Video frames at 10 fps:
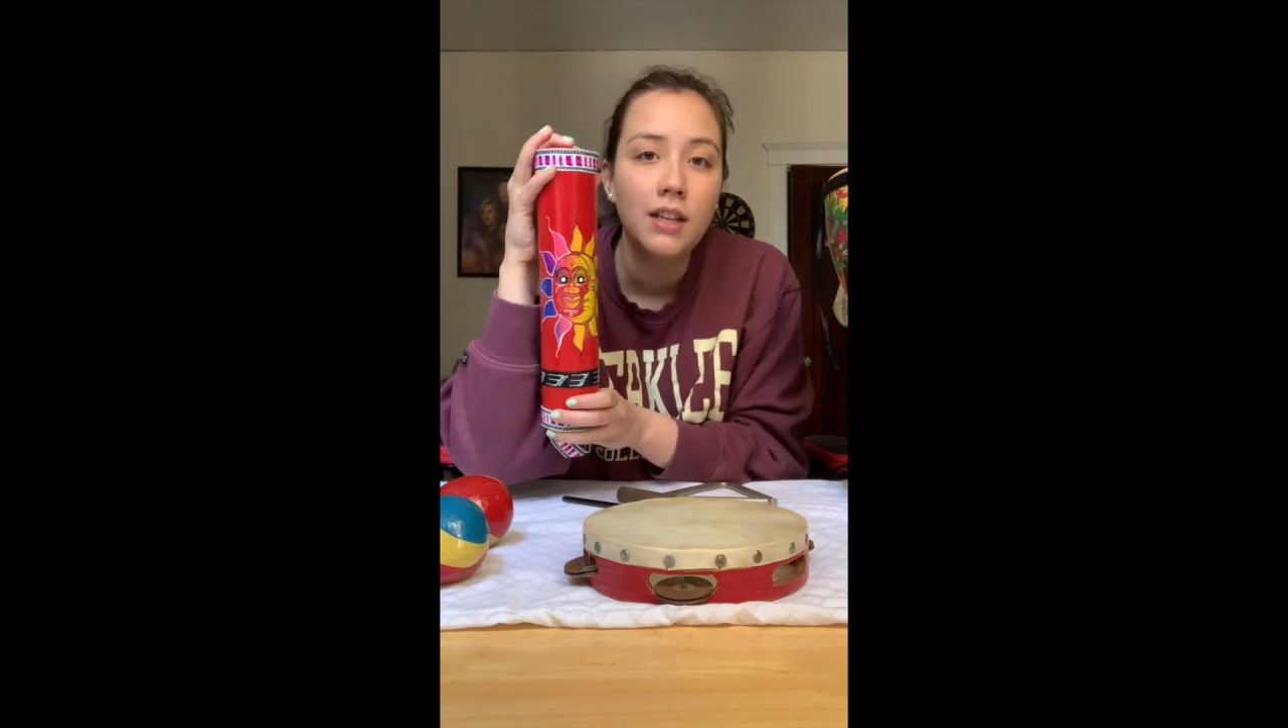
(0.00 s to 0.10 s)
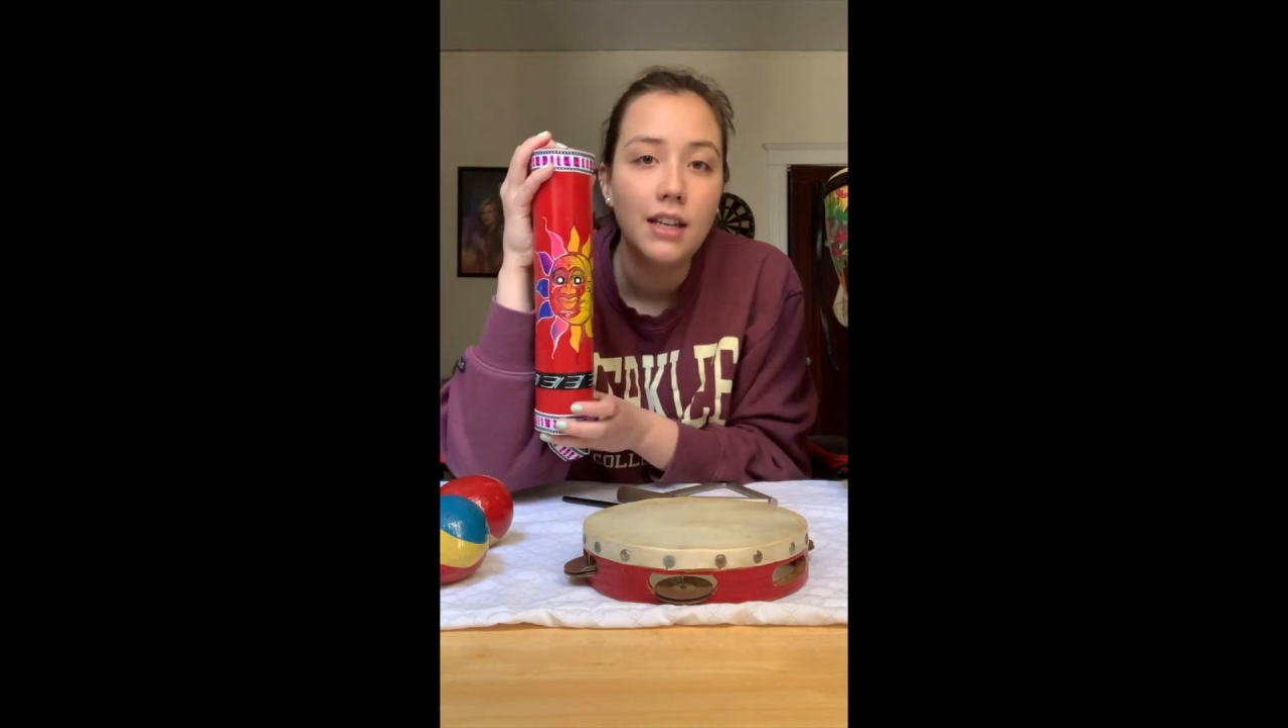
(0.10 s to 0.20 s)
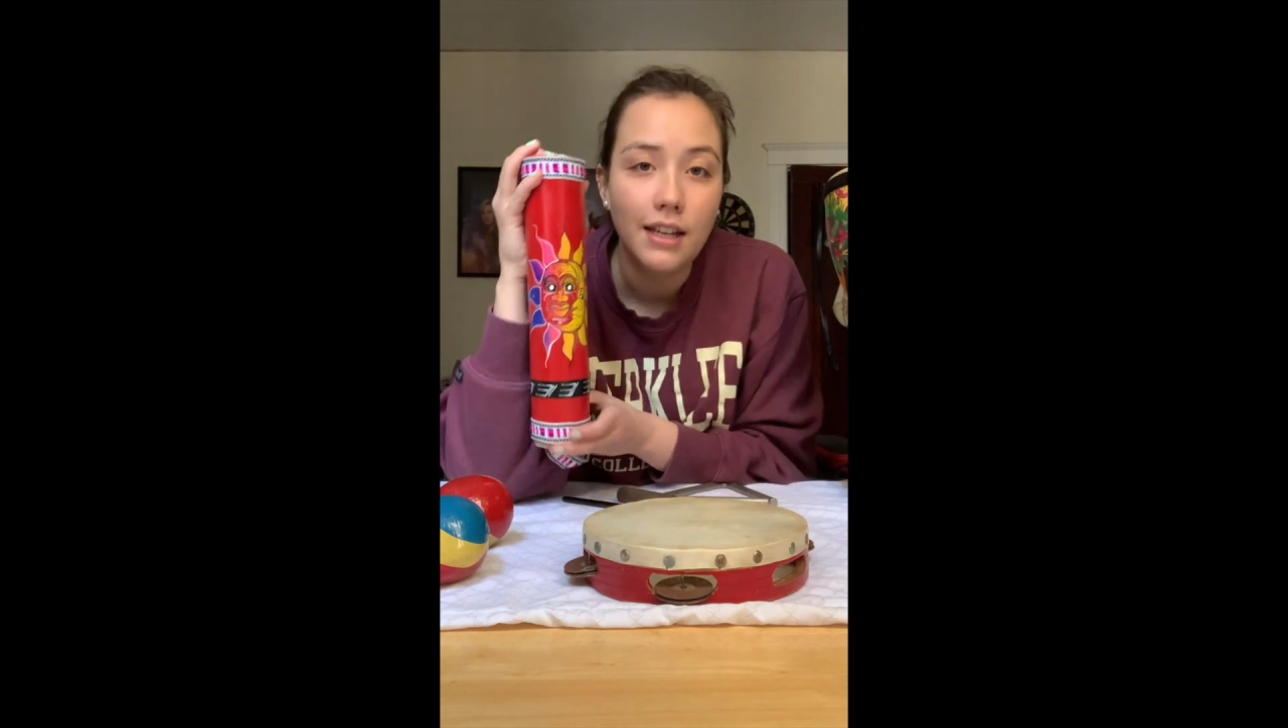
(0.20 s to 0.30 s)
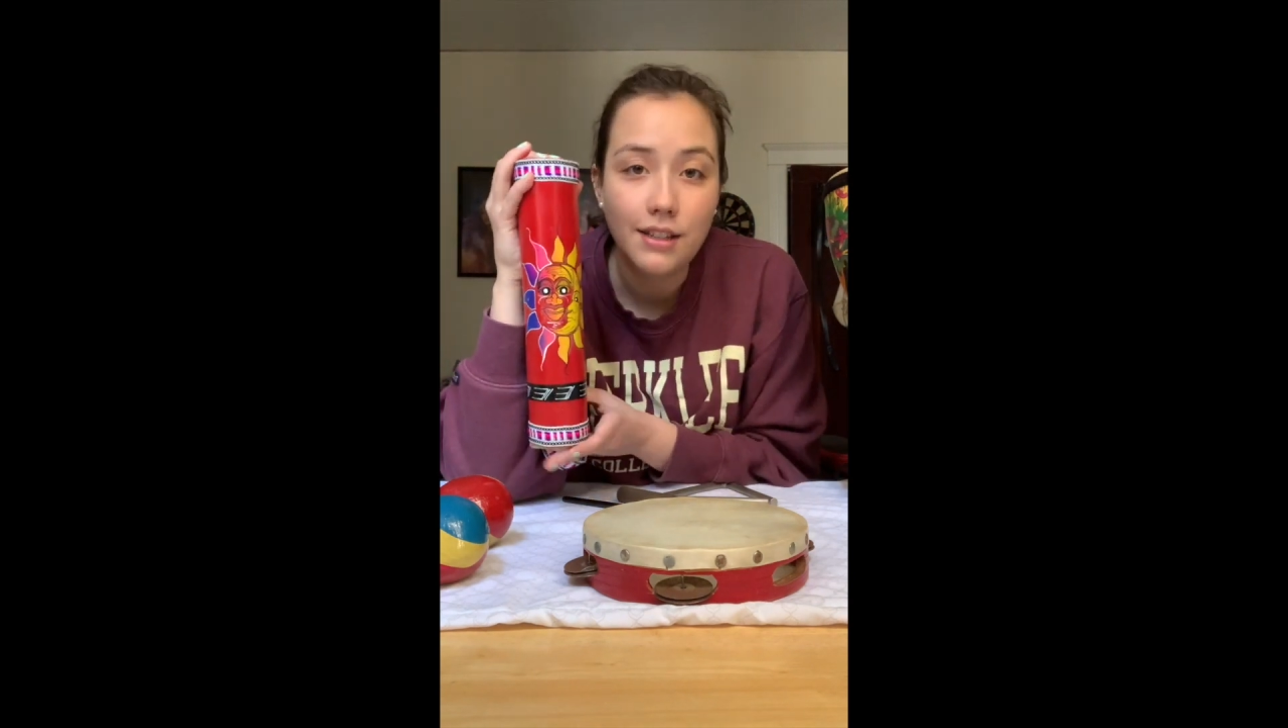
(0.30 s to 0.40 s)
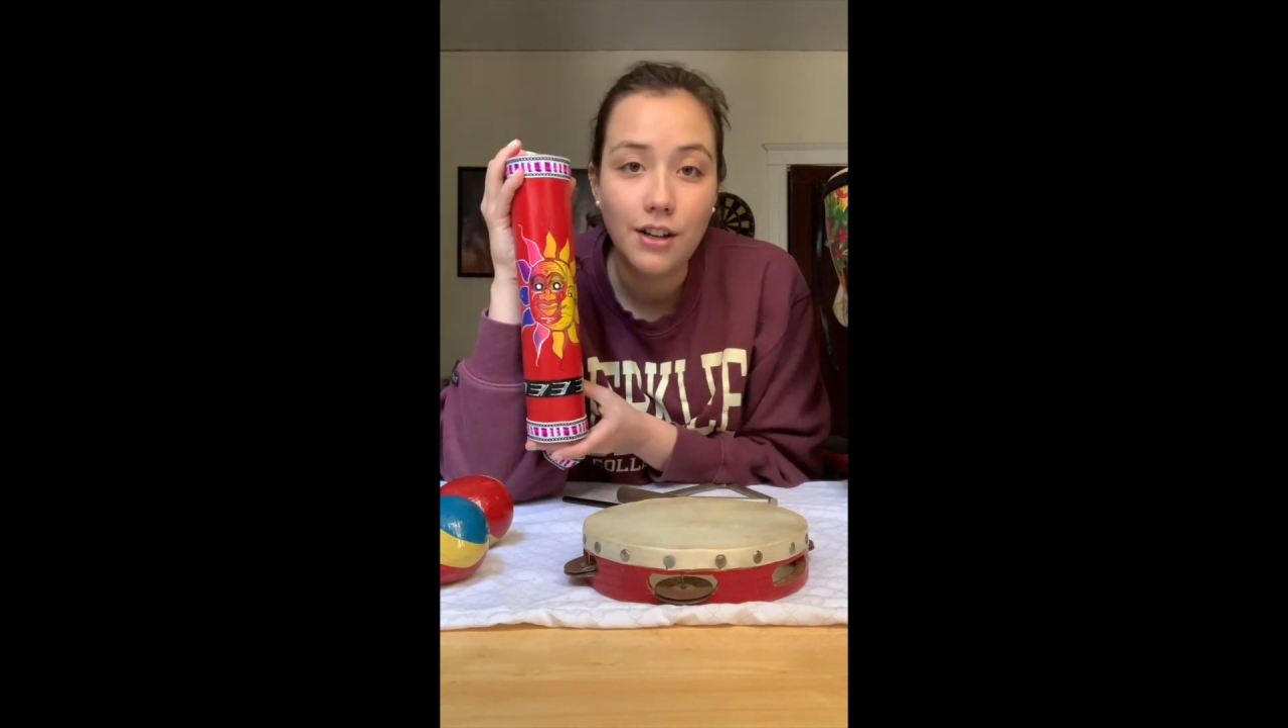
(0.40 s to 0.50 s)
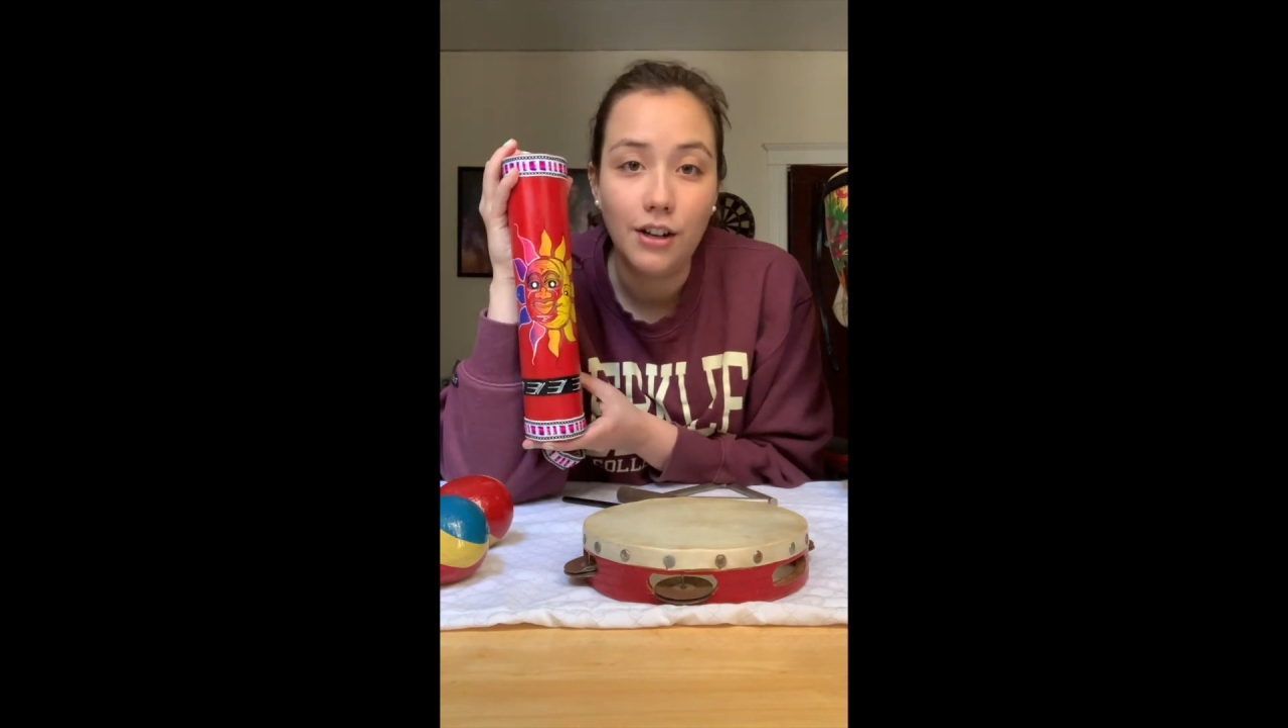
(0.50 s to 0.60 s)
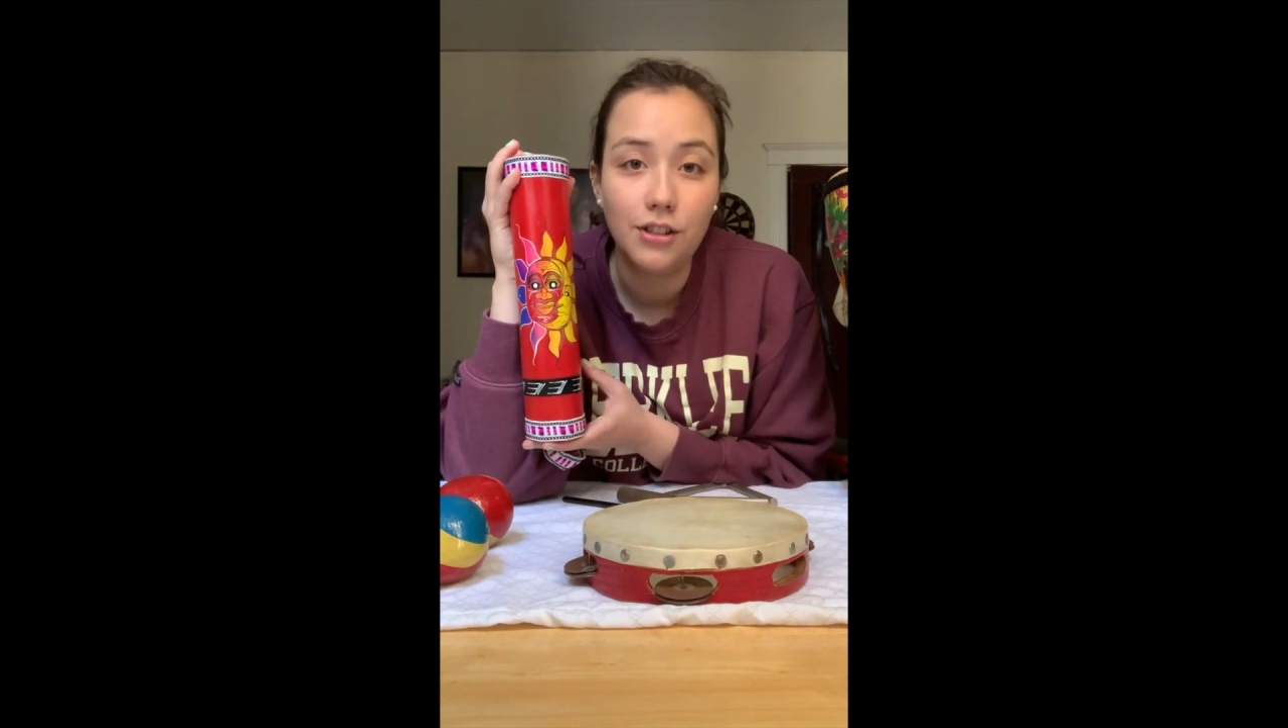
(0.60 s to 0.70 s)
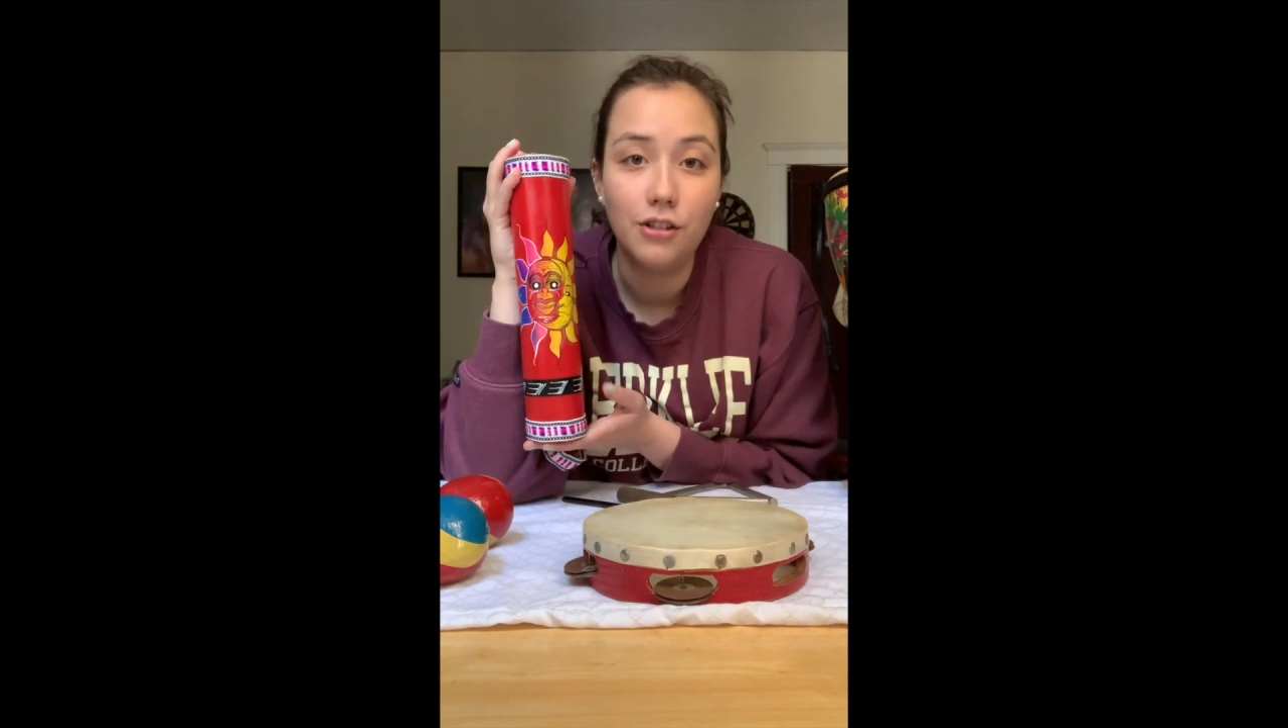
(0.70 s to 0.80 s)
It's called a